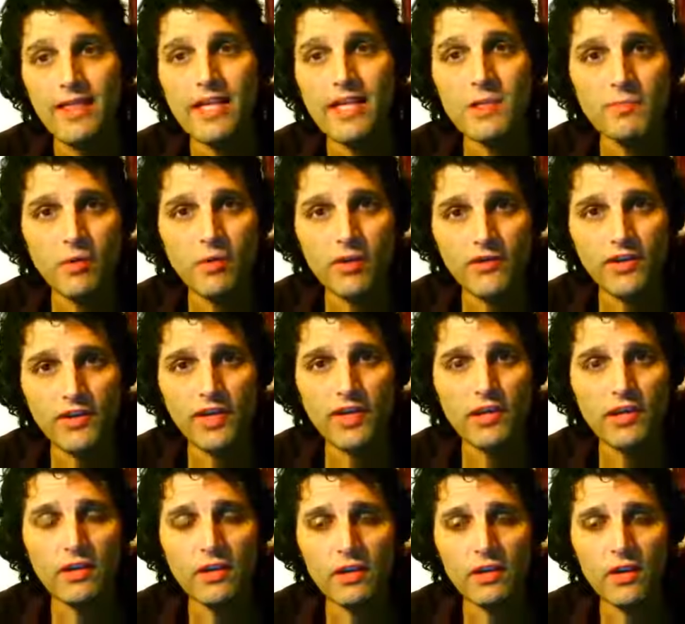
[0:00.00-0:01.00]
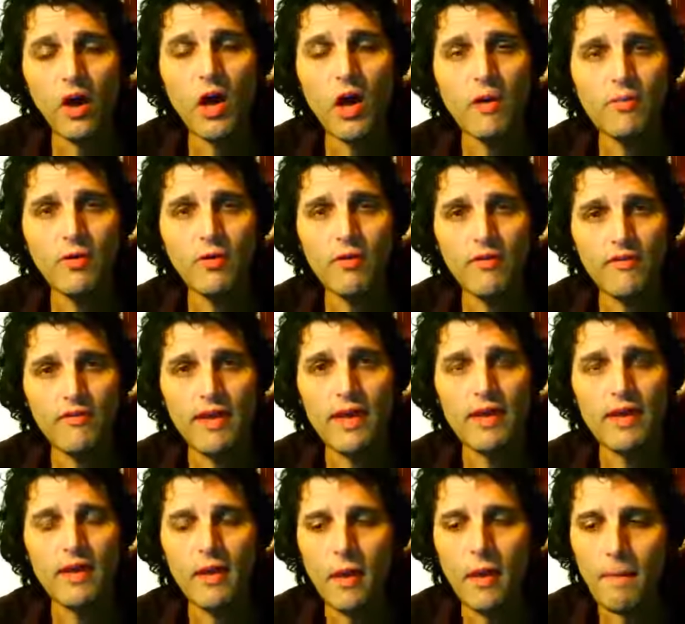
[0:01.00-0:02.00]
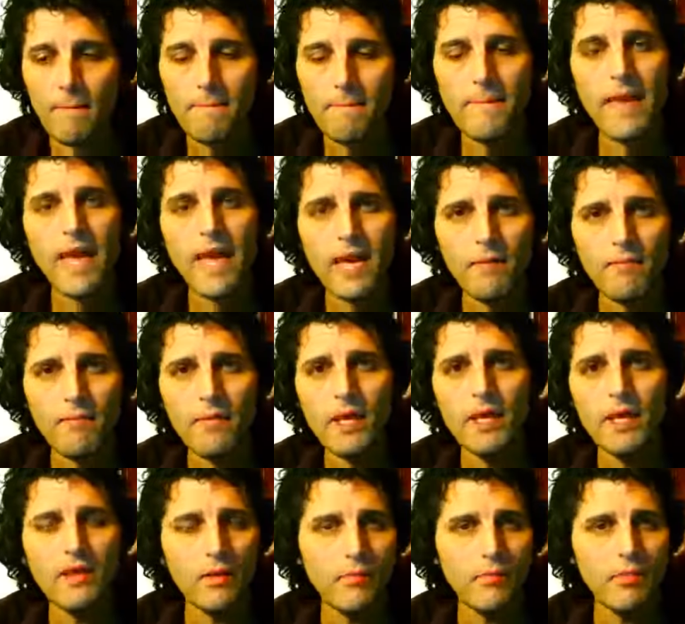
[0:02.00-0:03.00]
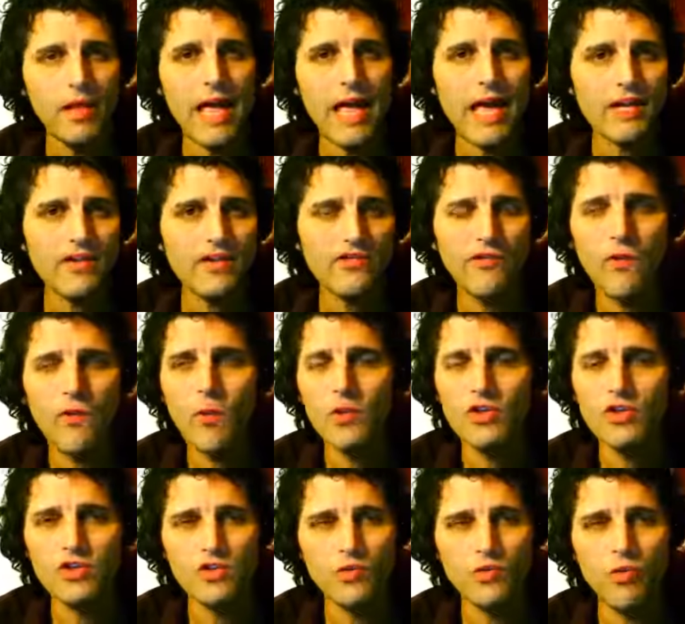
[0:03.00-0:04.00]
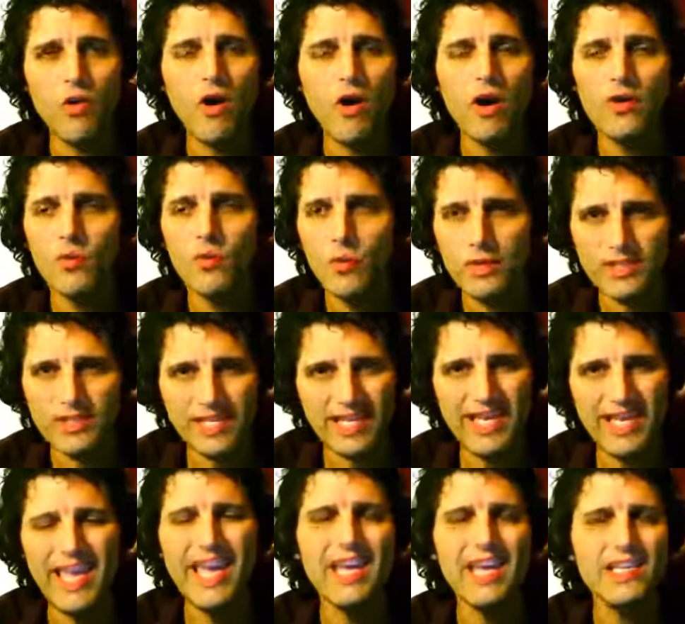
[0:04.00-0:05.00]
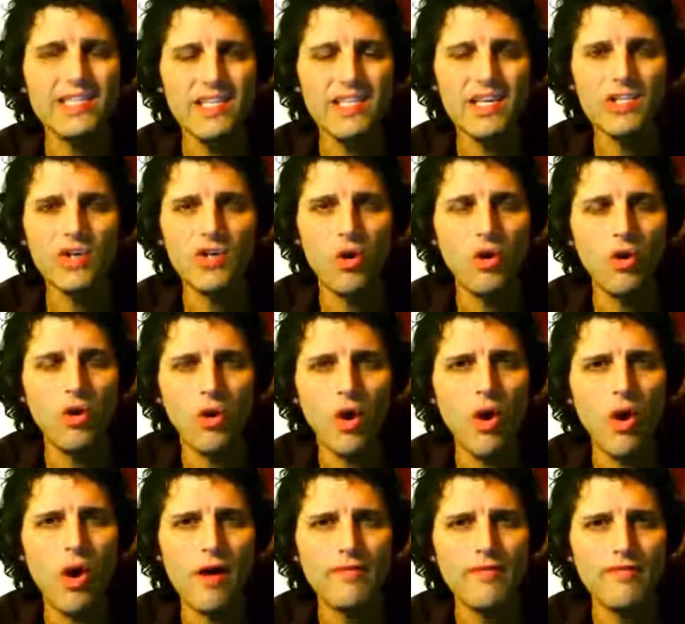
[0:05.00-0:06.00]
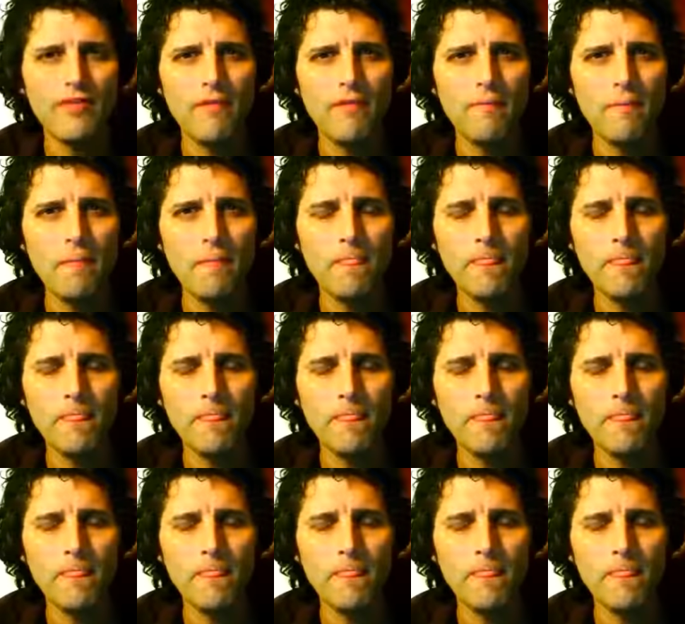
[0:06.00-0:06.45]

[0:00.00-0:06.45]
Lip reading: And this particular LIBOR event may be the black swan which kicks this all off.